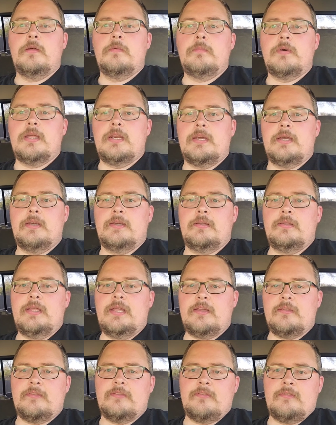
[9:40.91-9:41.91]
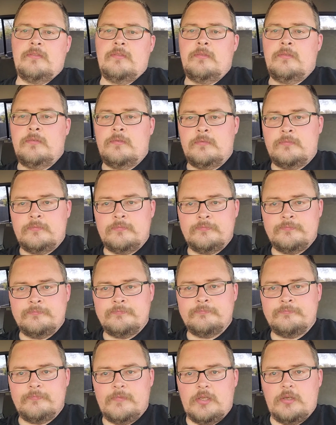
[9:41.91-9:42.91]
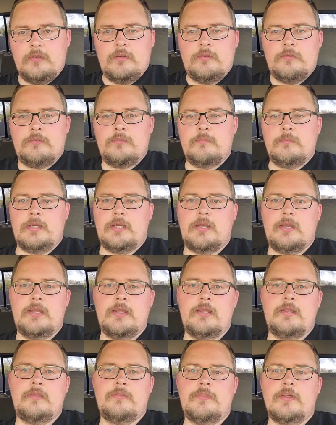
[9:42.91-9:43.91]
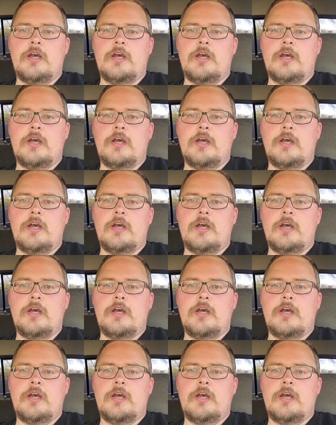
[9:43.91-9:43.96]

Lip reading: But yes, there is my